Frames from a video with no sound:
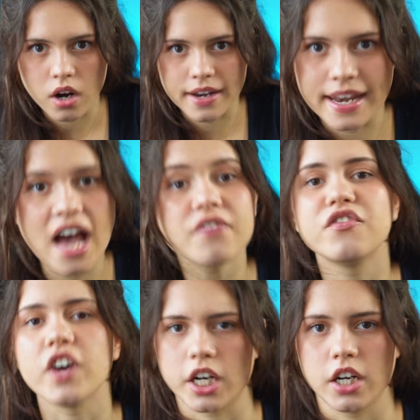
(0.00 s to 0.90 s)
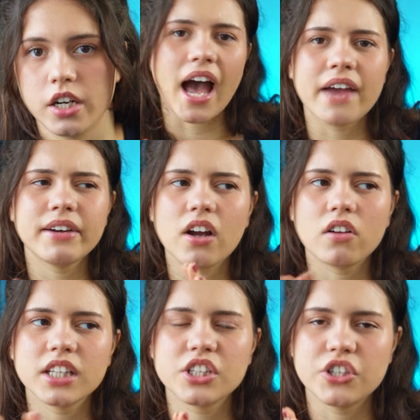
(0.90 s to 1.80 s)
never. I read
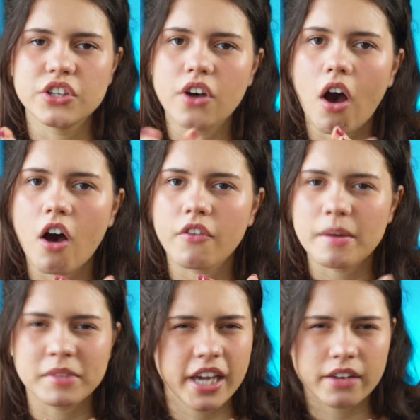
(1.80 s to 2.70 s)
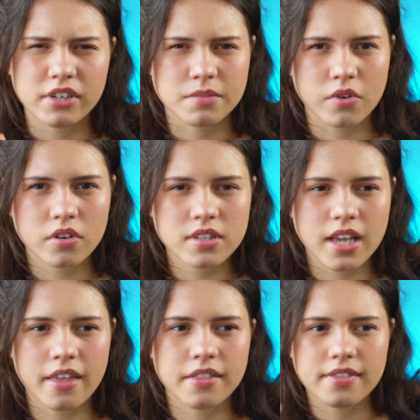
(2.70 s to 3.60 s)
only 2 of Emily Henry's books
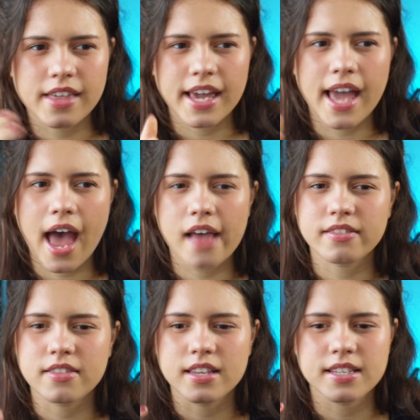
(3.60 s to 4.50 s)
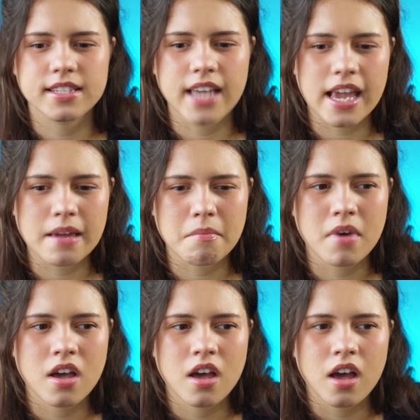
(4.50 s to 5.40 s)
and they had the same
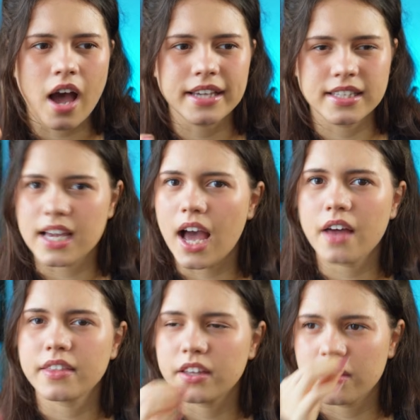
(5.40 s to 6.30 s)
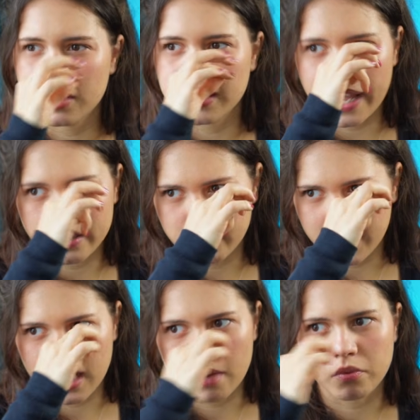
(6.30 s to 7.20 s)
idea. The third act
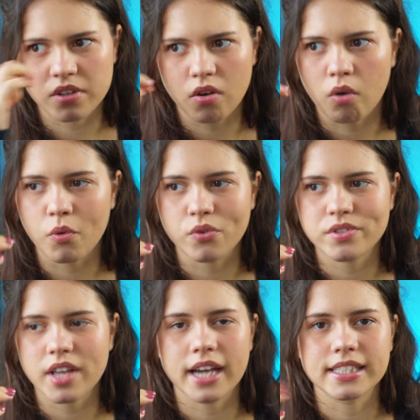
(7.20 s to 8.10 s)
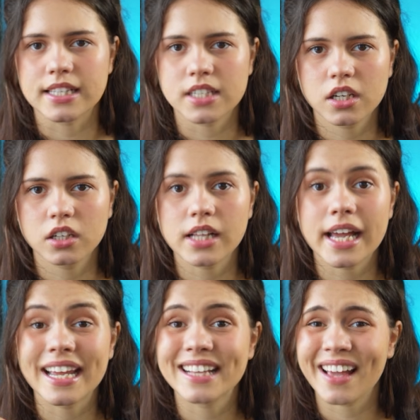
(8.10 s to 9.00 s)
breakup was almost identical
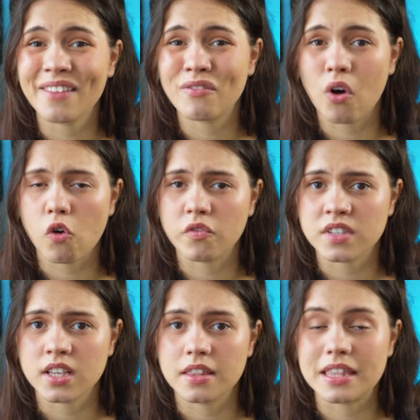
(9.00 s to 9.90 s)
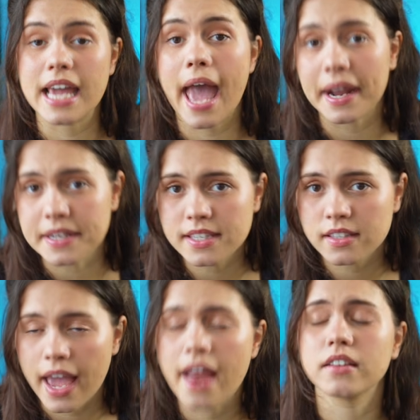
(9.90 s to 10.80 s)
and it involves the ex
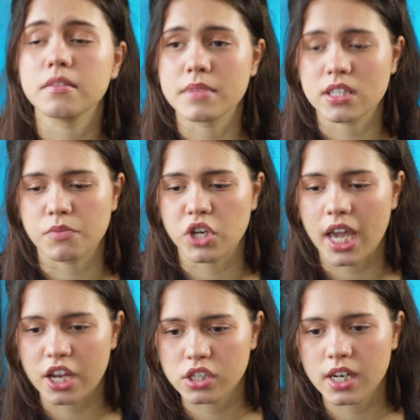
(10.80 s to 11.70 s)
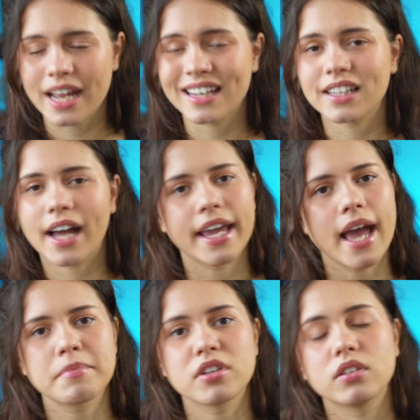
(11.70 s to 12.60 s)
and miscommunication, and I
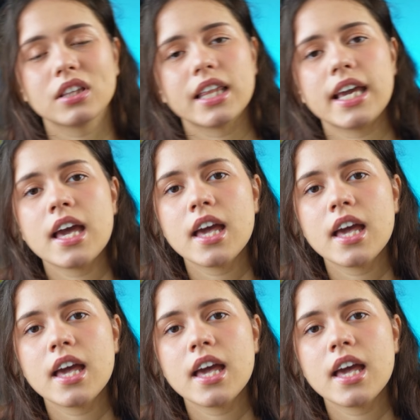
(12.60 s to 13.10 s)
absolutely